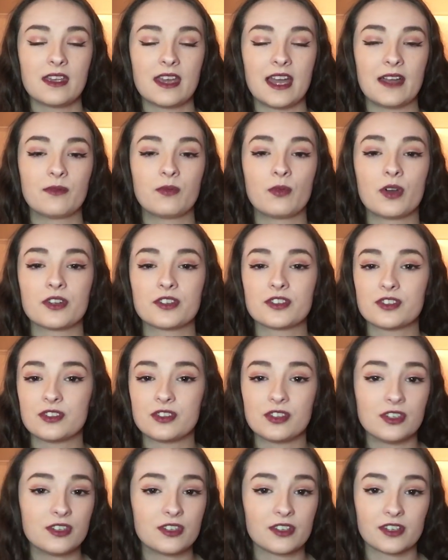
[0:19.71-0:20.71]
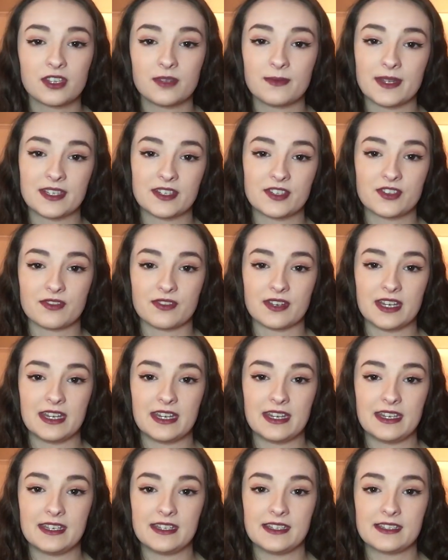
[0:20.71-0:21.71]
I've watched two
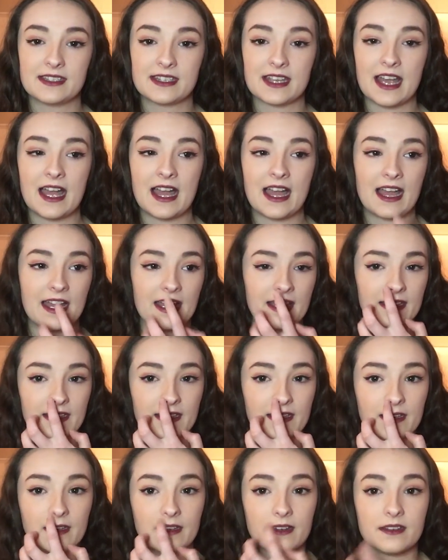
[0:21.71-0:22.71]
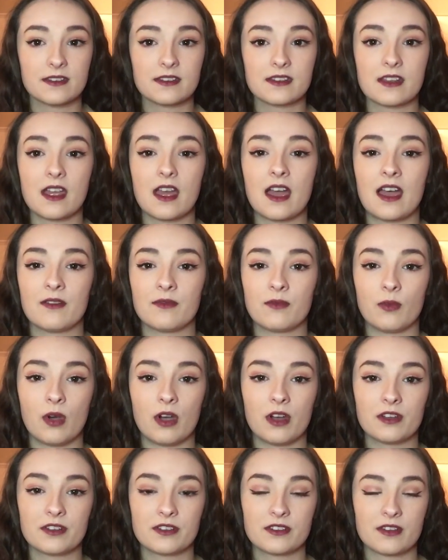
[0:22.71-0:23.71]
documentaries and
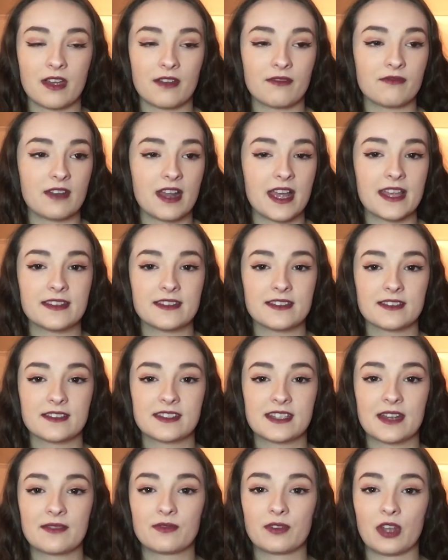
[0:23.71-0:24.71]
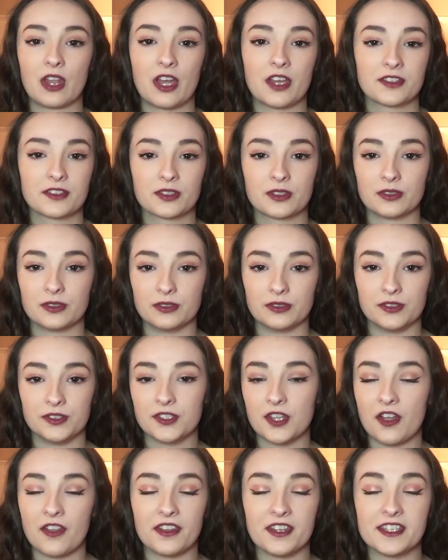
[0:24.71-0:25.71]
I've read several
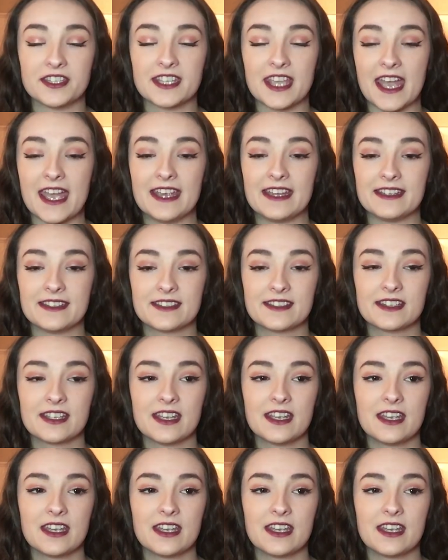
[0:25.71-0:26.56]
articles on this case